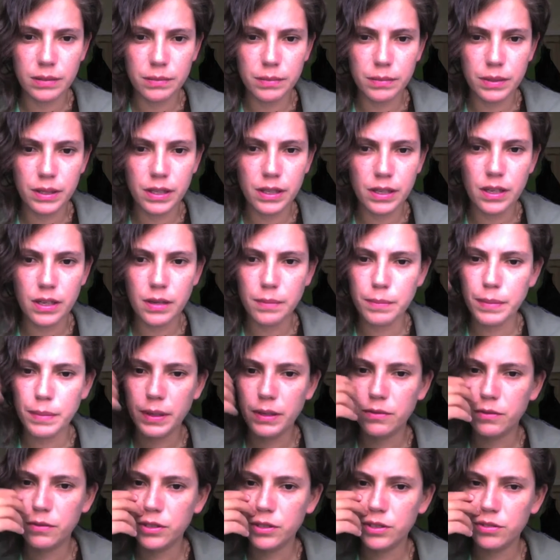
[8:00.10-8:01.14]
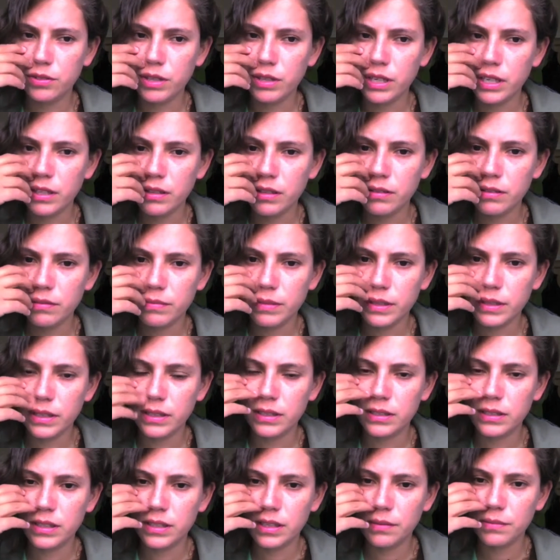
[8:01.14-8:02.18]
be a bit frustrating, but at the
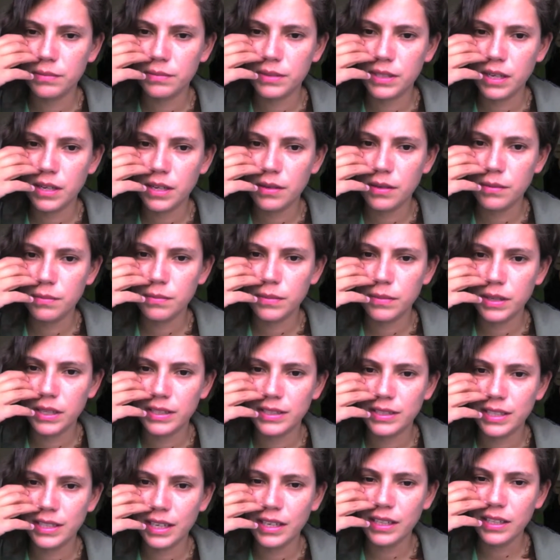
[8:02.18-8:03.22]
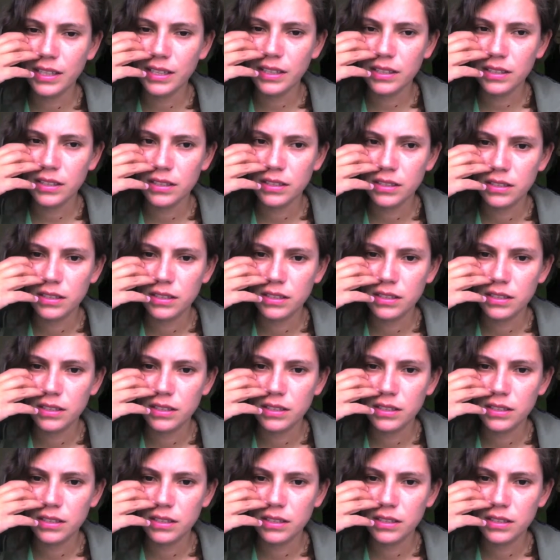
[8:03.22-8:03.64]
same time exciting.